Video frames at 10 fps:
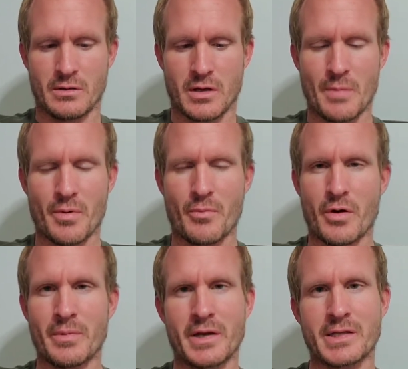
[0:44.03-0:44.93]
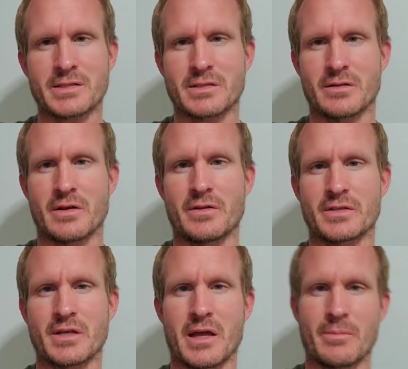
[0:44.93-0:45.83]
a couple more minutes, and then the
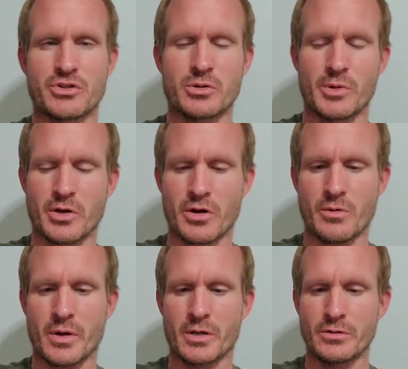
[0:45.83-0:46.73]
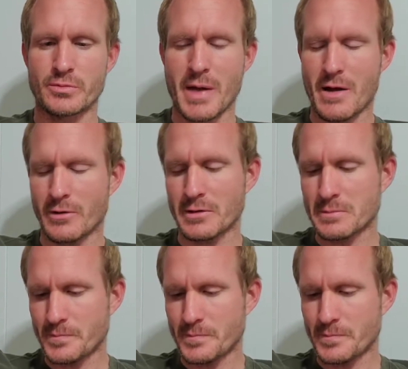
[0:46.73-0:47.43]
same issue would occur where it'd lose power.